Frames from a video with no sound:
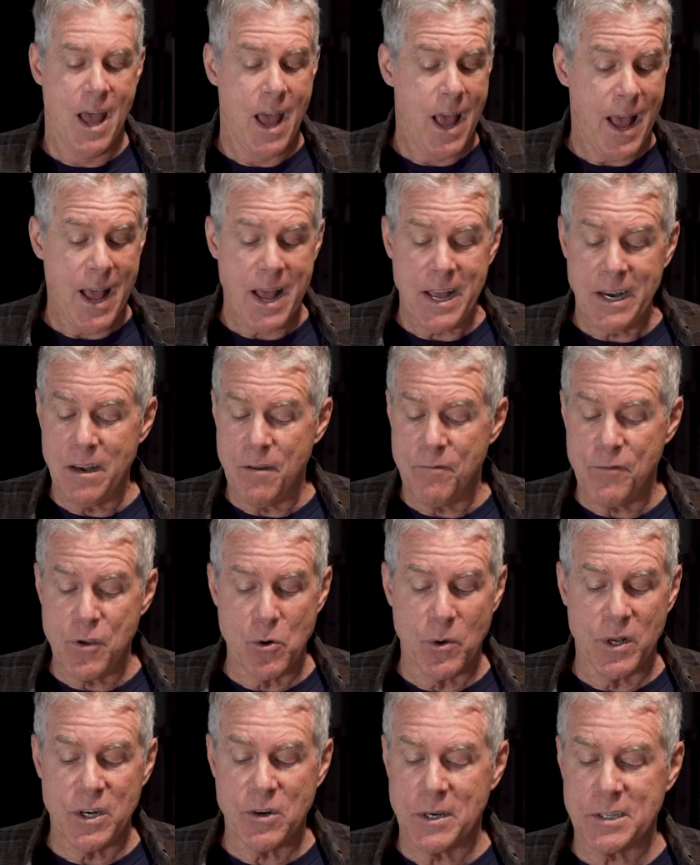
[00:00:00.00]
And if
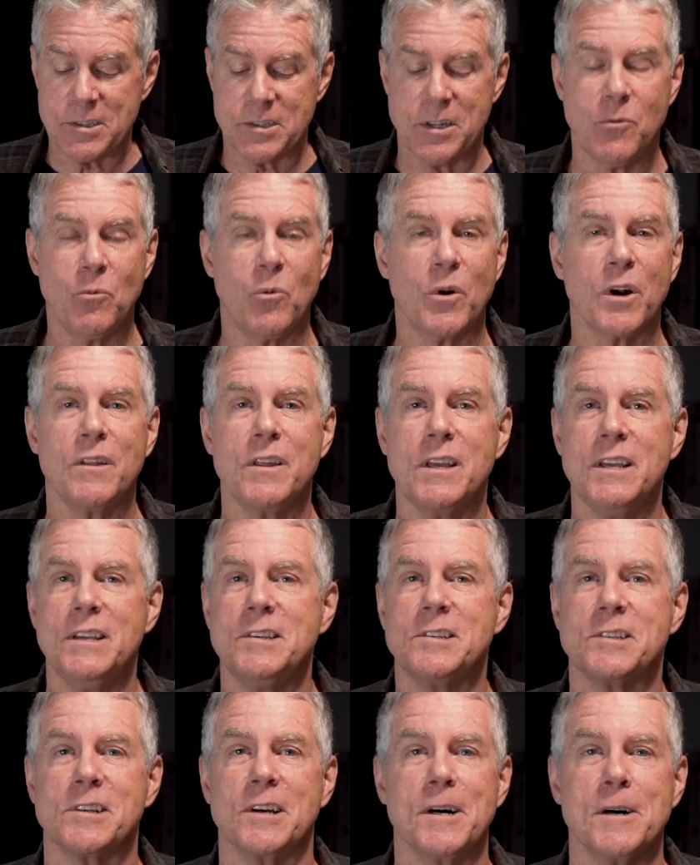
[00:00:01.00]
you're interested in one of
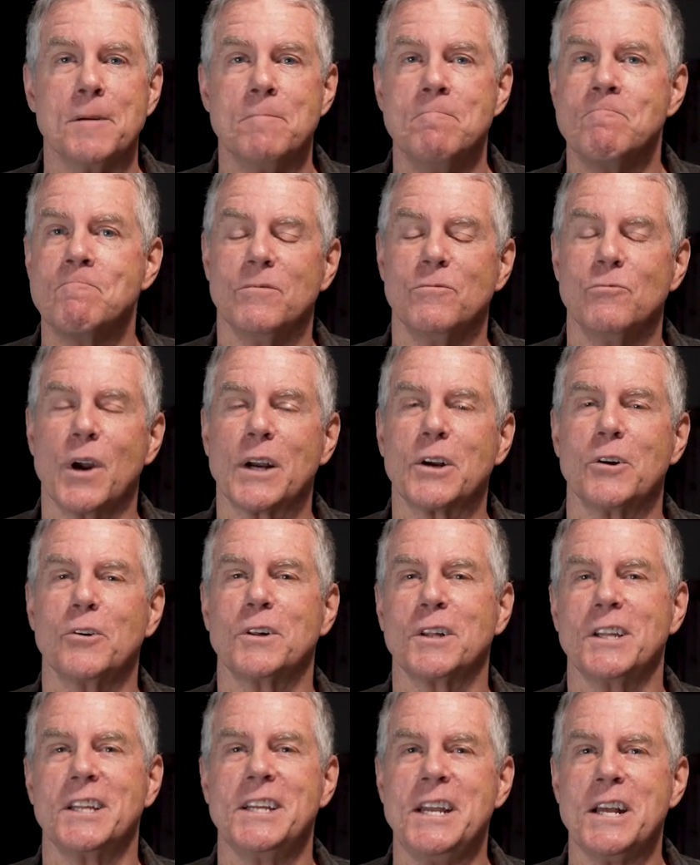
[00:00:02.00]
these
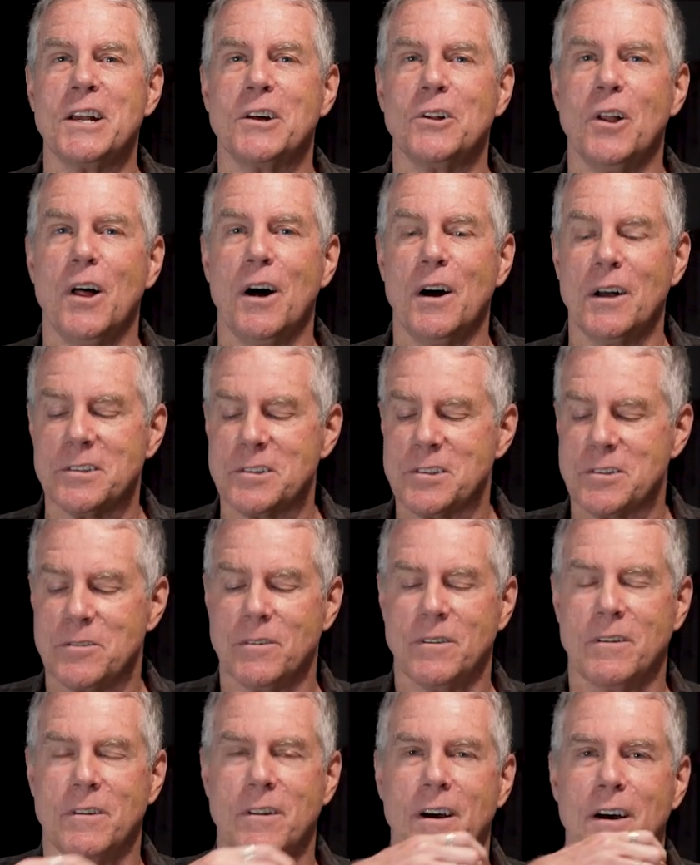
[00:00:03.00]
record cleaning cloths,
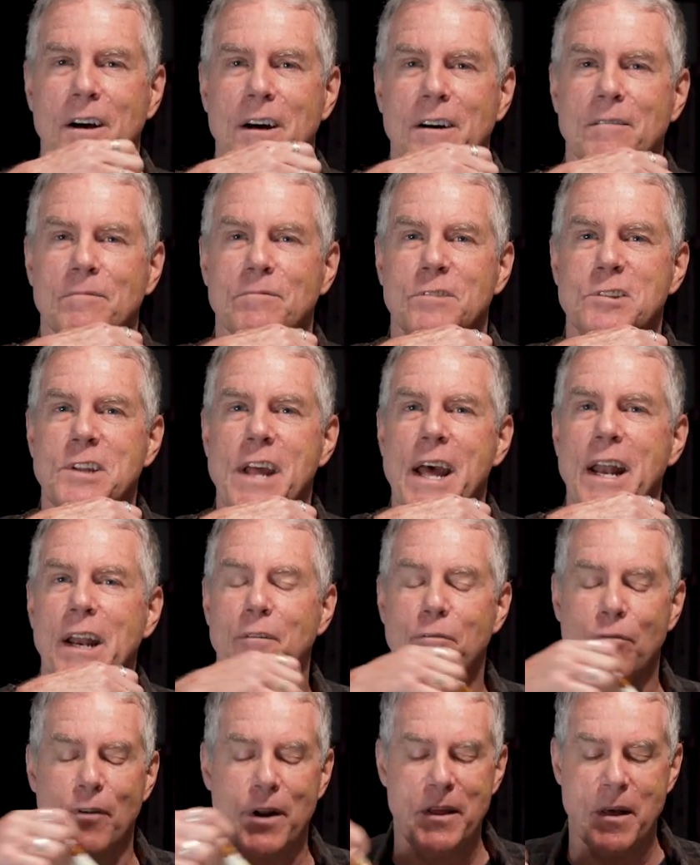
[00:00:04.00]

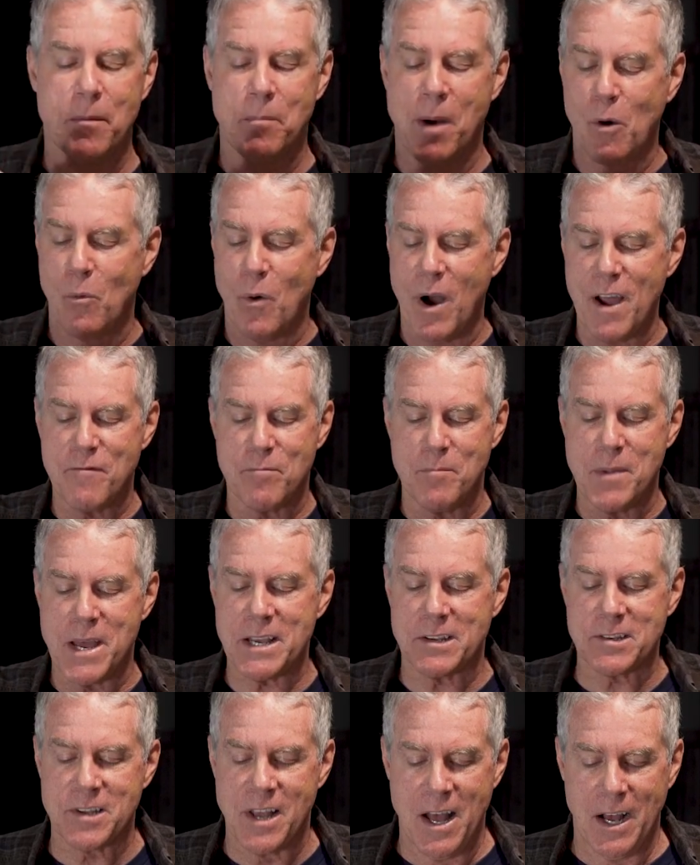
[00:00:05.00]
static free, that my wife
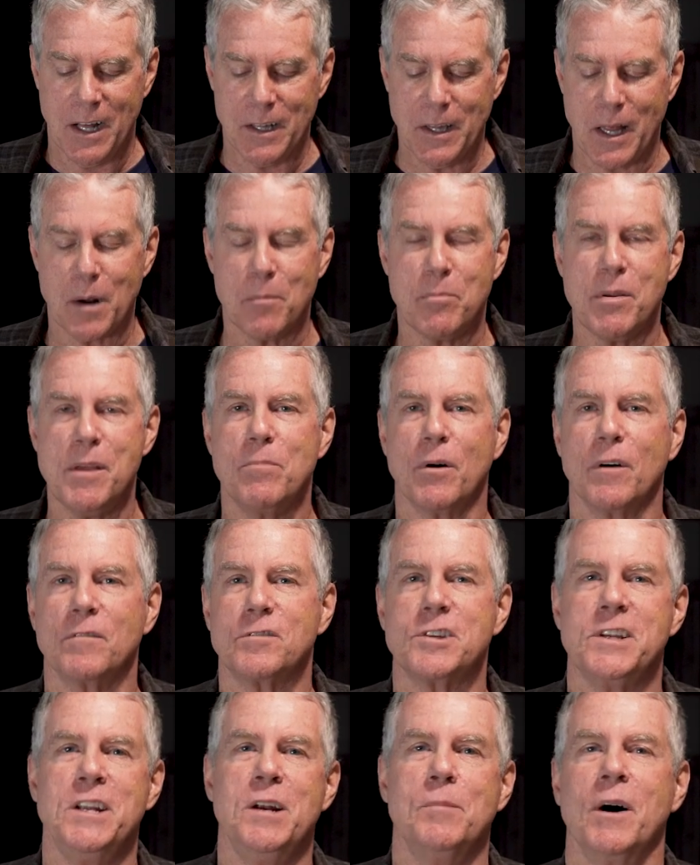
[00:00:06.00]
makes, a lot of people have
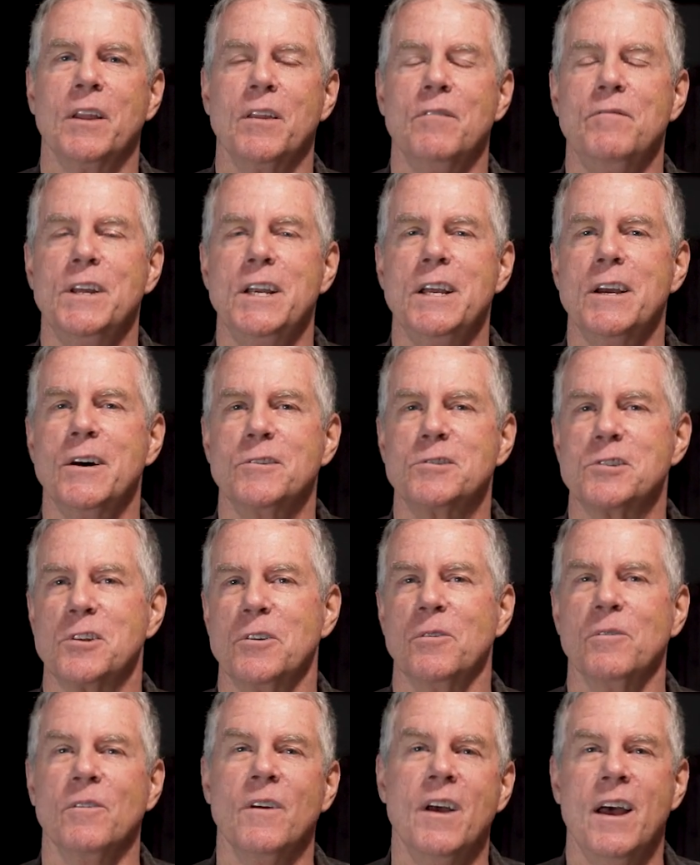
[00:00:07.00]
seen them on the videos
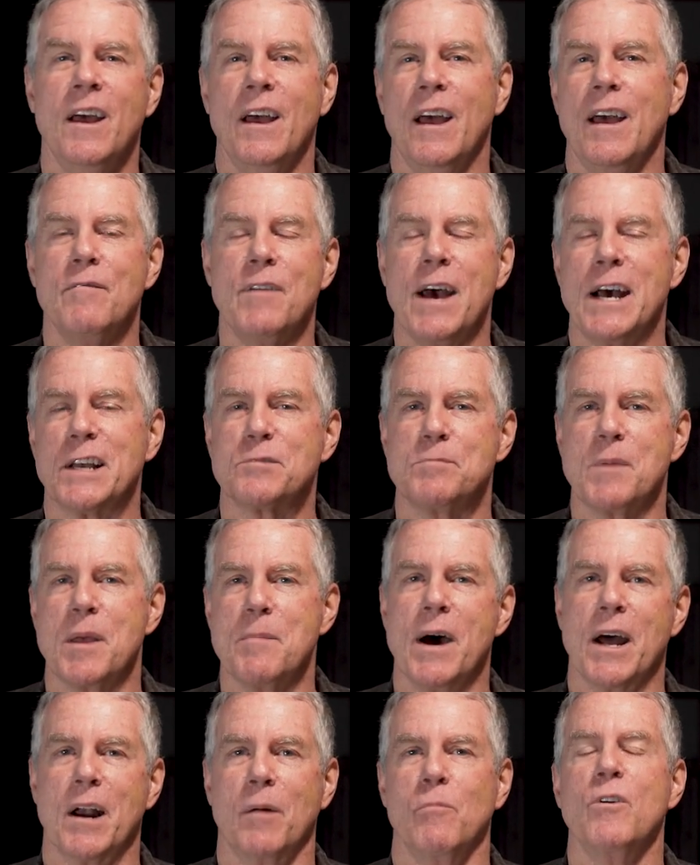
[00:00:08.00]
and have asked me
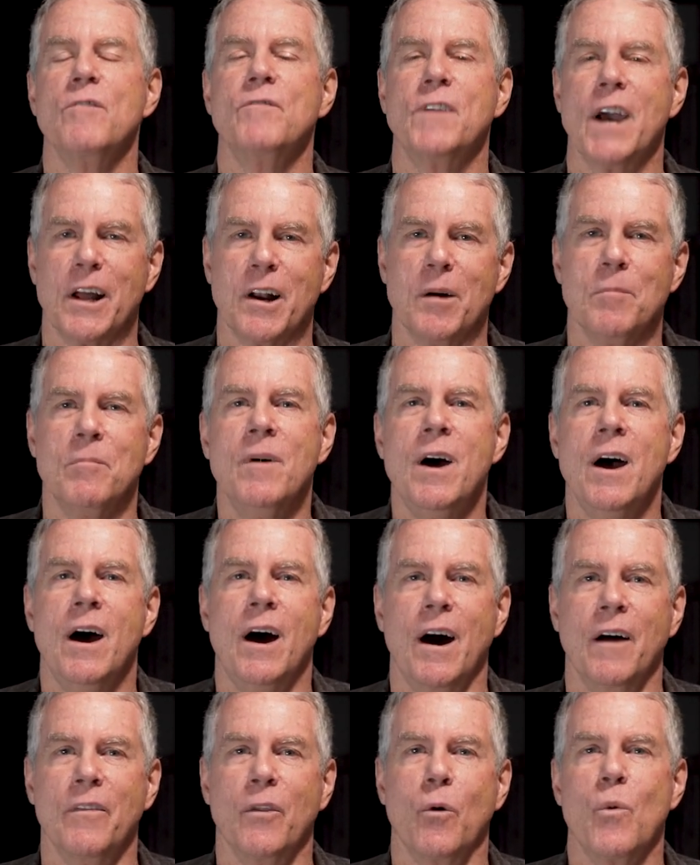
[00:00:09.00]
about them. We've got them
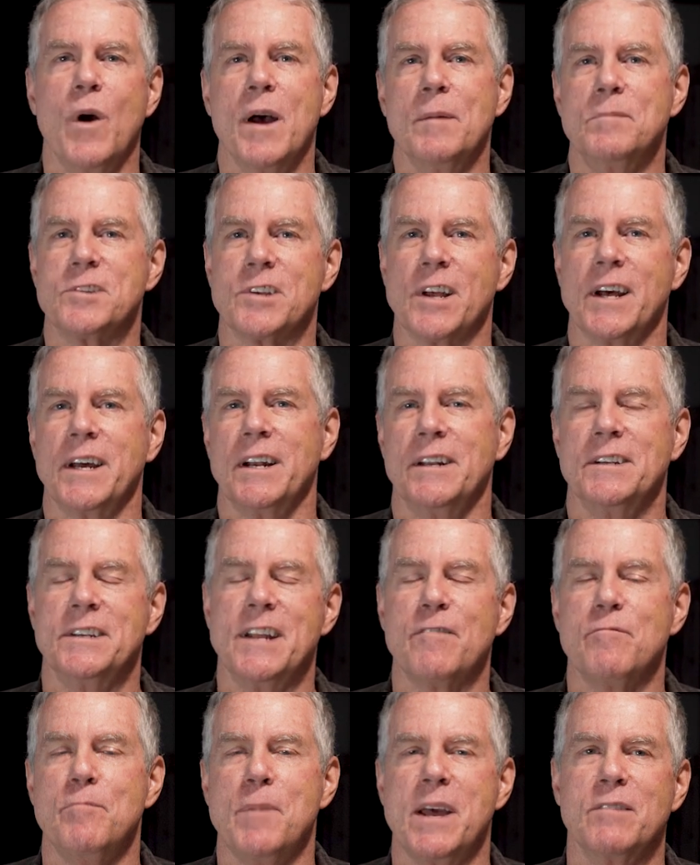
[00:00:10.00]
on the website on
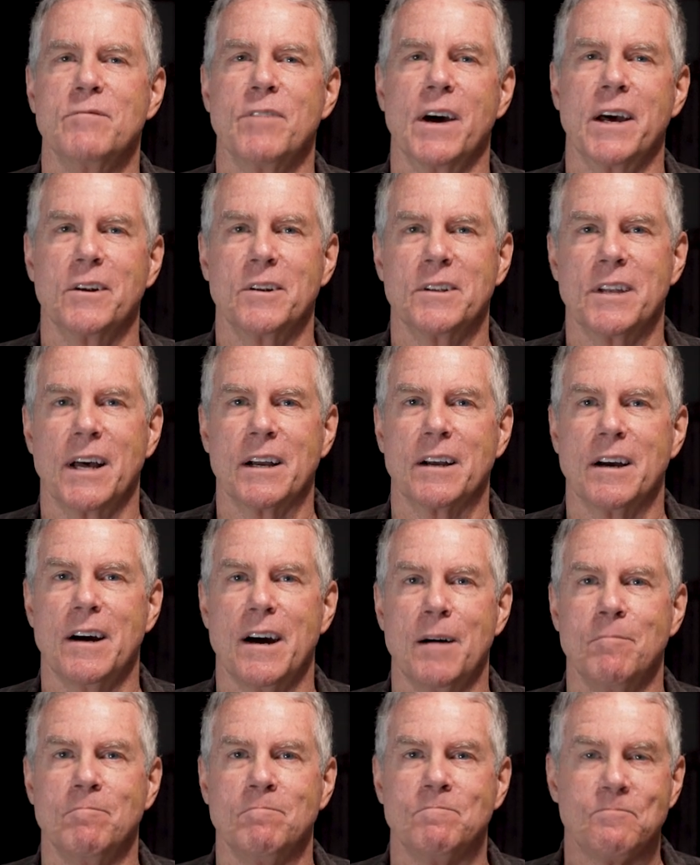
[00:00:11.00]

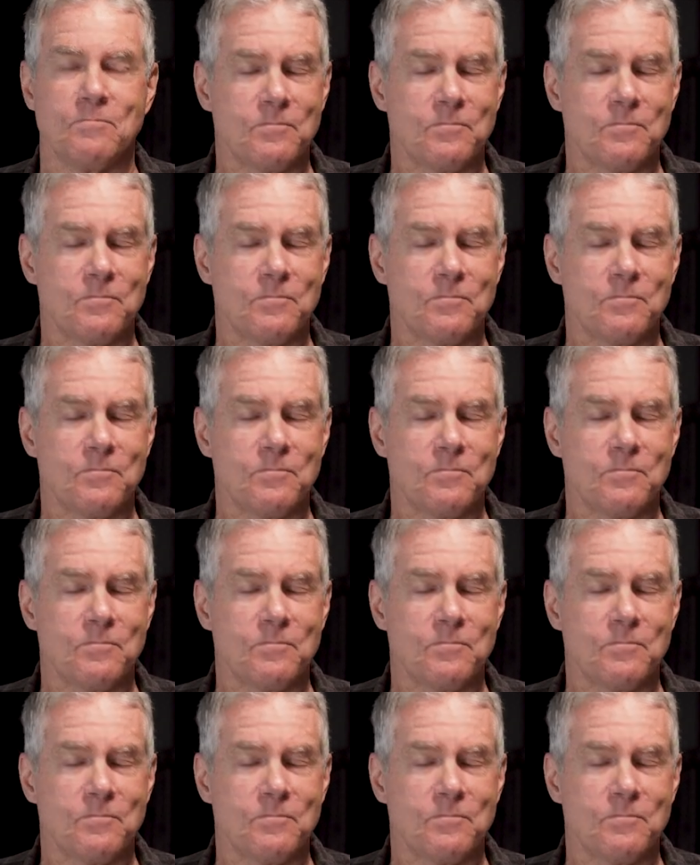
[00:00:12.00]
deafmanvinyl.com.